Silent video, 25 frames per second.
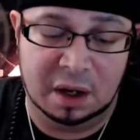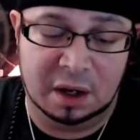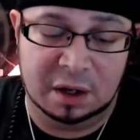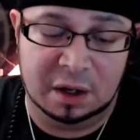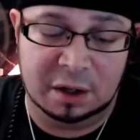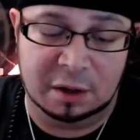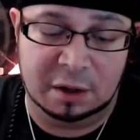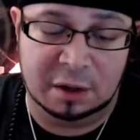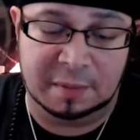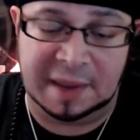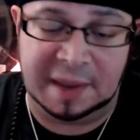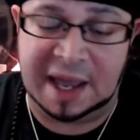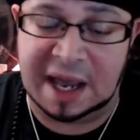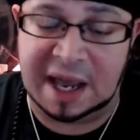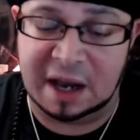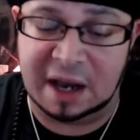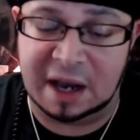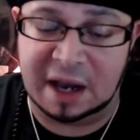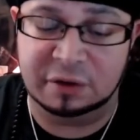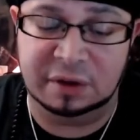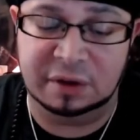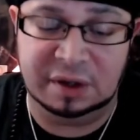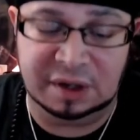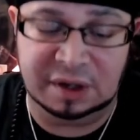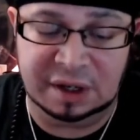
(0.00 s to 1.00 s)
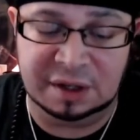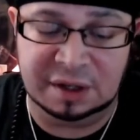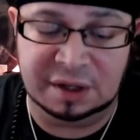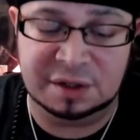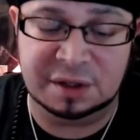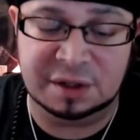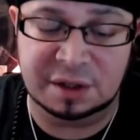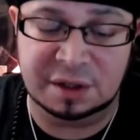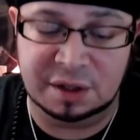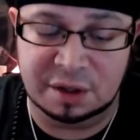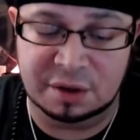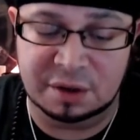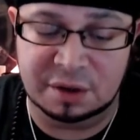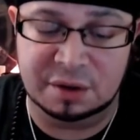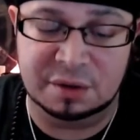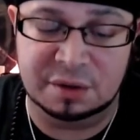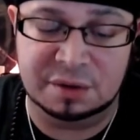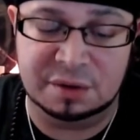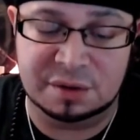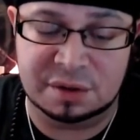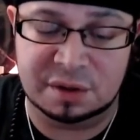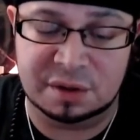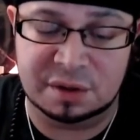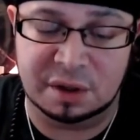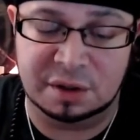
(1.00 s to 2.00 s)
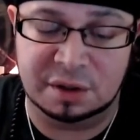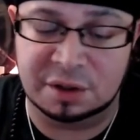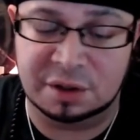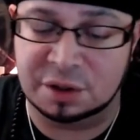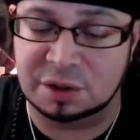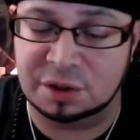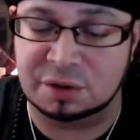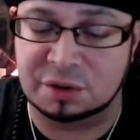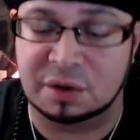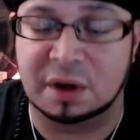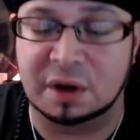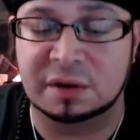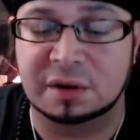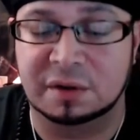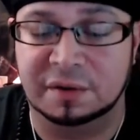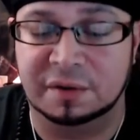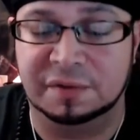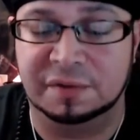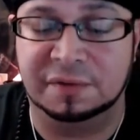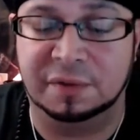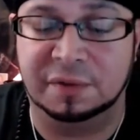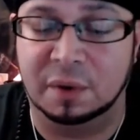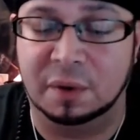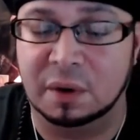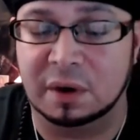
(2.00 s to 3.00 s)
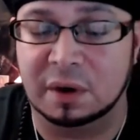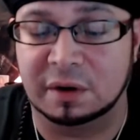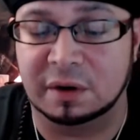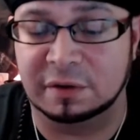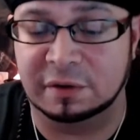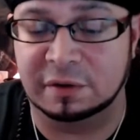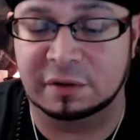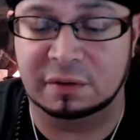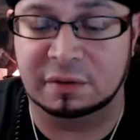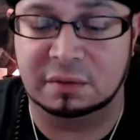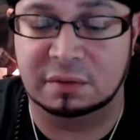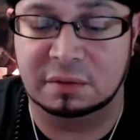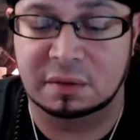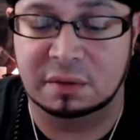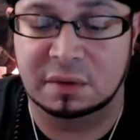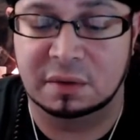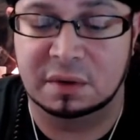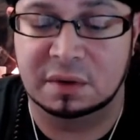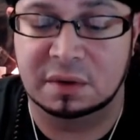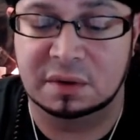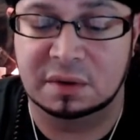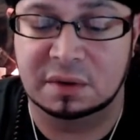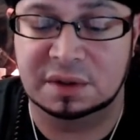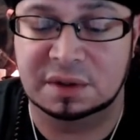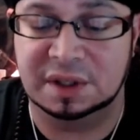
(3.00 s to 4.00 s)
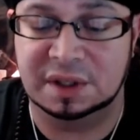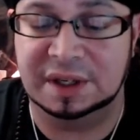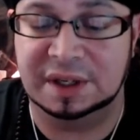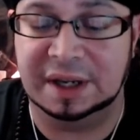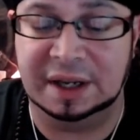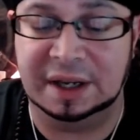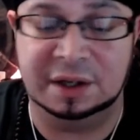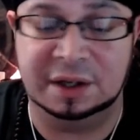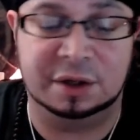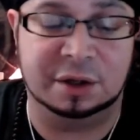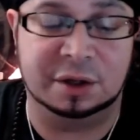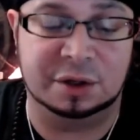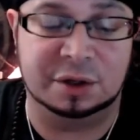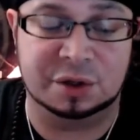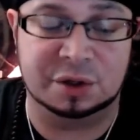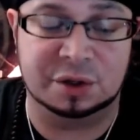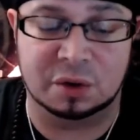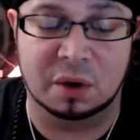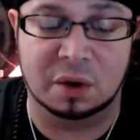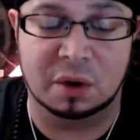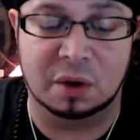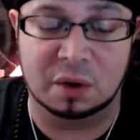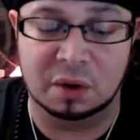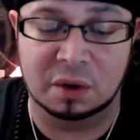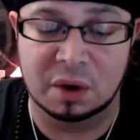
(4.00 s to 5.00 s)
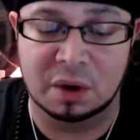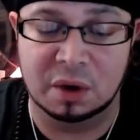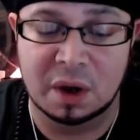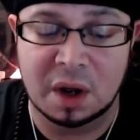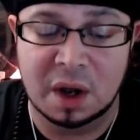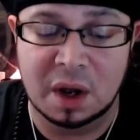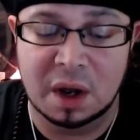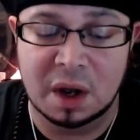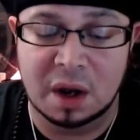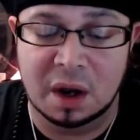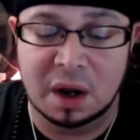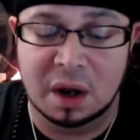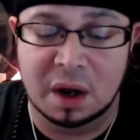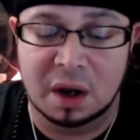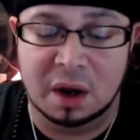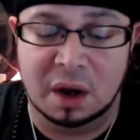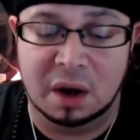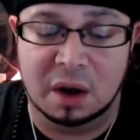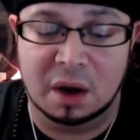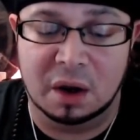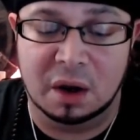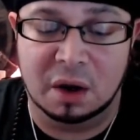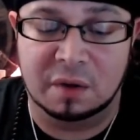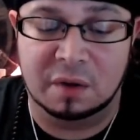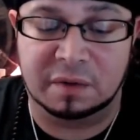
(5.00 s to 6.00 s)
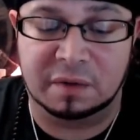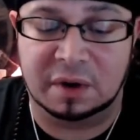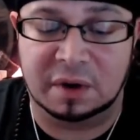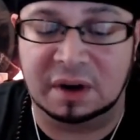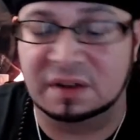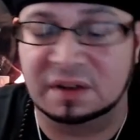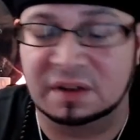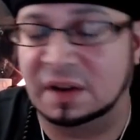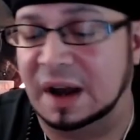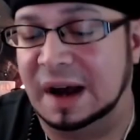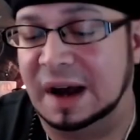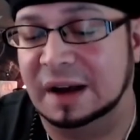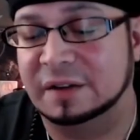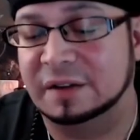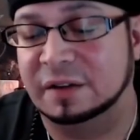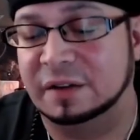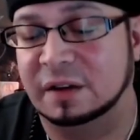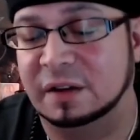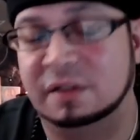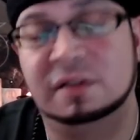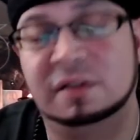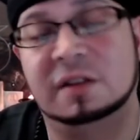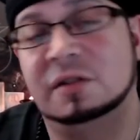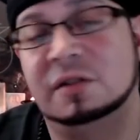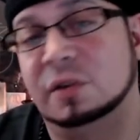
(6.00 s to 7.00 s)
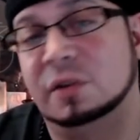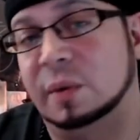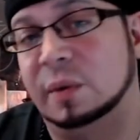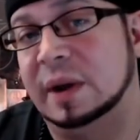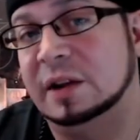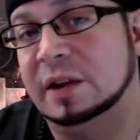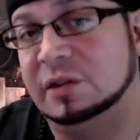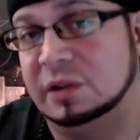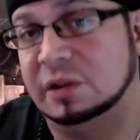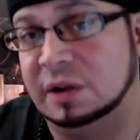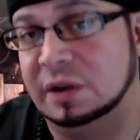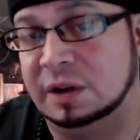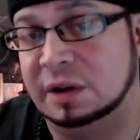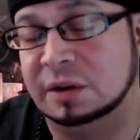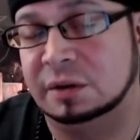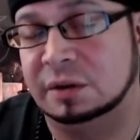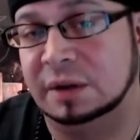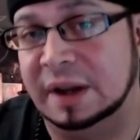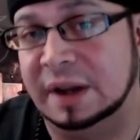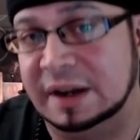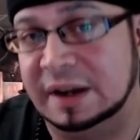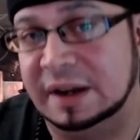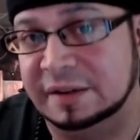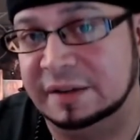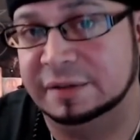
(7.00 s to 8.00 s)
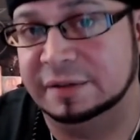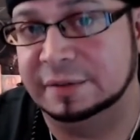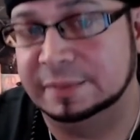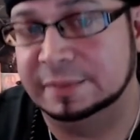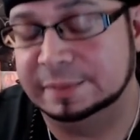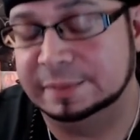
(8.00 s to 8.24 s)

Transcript: You may actually need to use a destructive force to gain control over a toxic situation in your life.